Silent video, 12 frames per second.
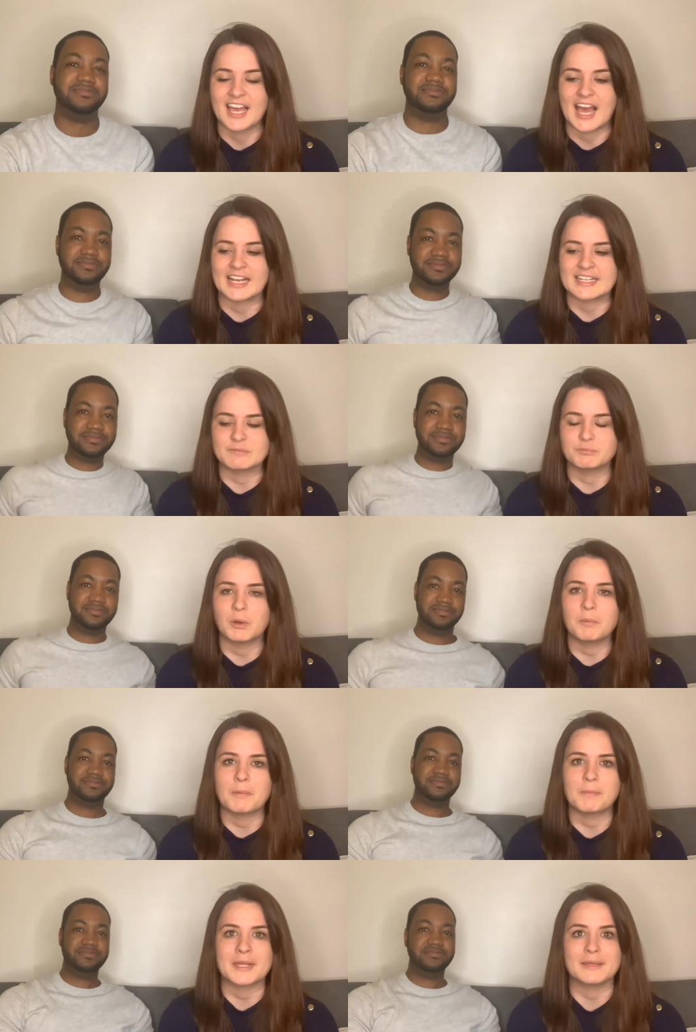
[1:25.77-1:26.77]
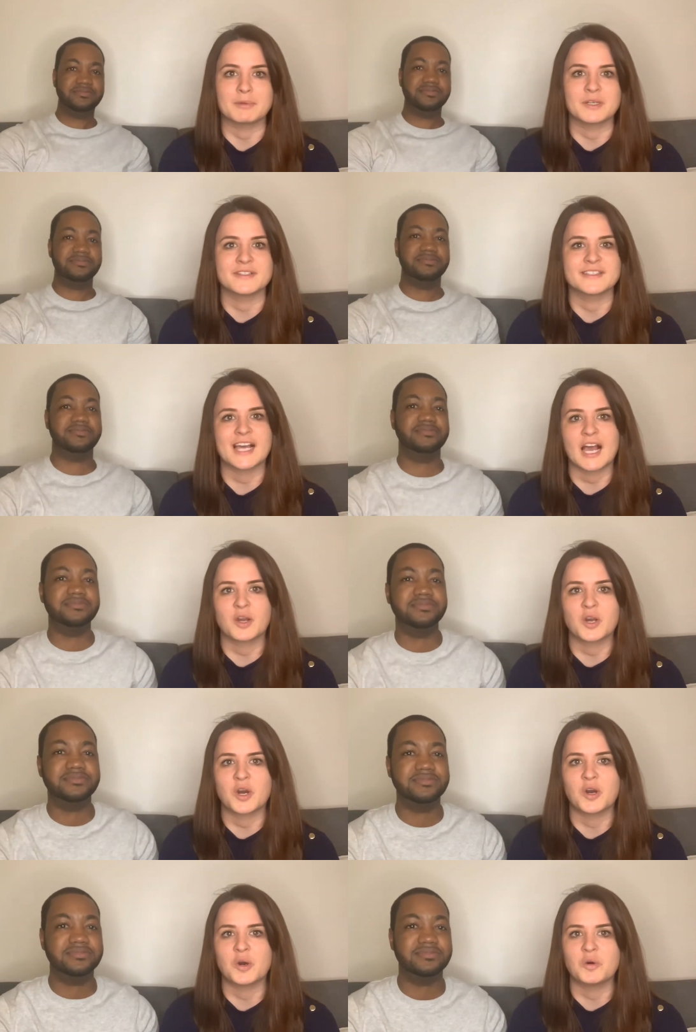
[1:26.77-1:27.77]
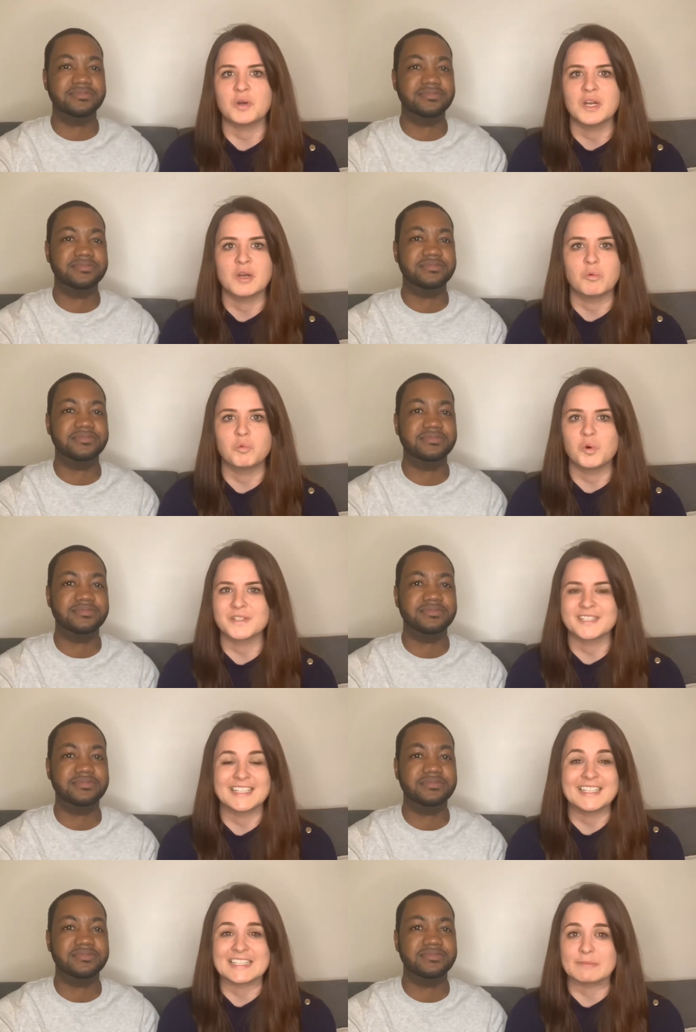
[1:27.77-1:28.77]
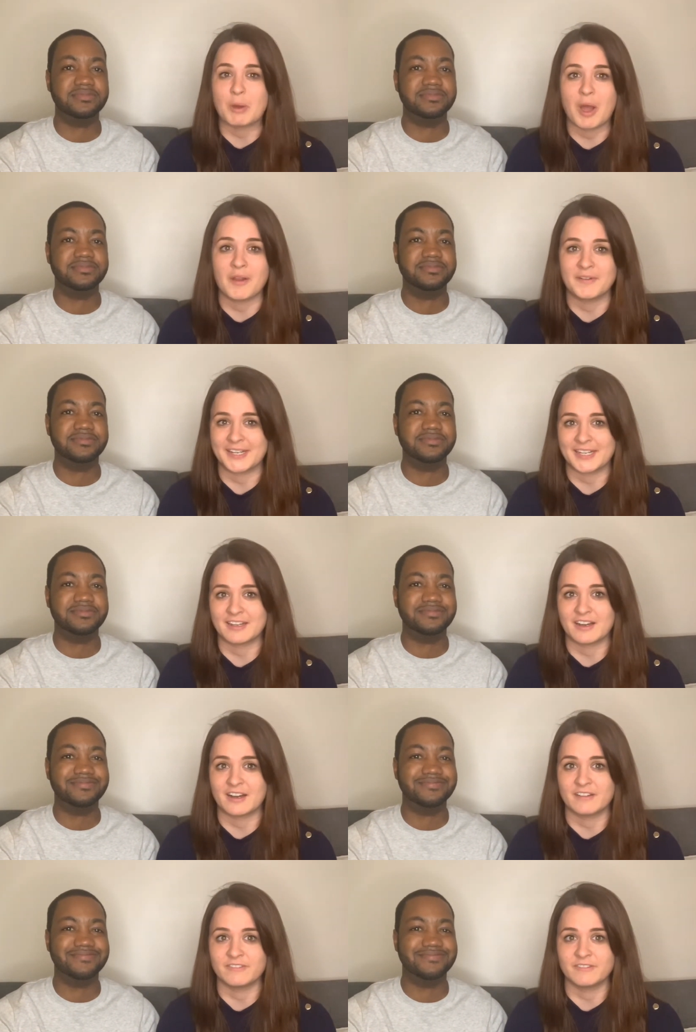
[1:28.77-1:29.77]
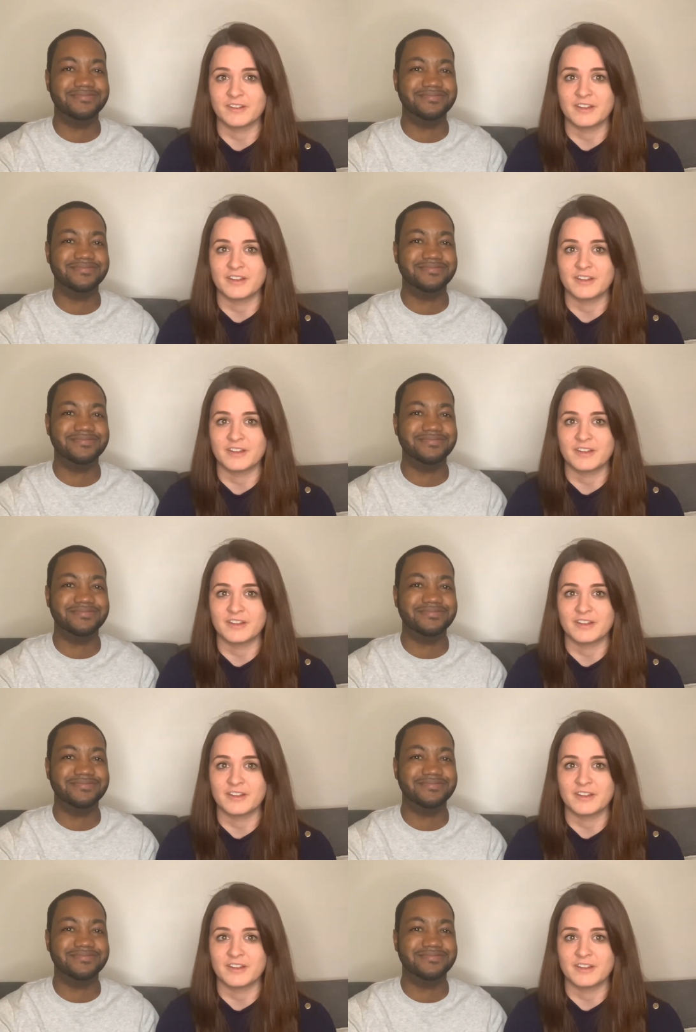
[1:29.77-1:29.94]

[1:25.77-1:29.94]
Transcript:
Speaker 1: And it's probably because that goal wasn't inspiring enough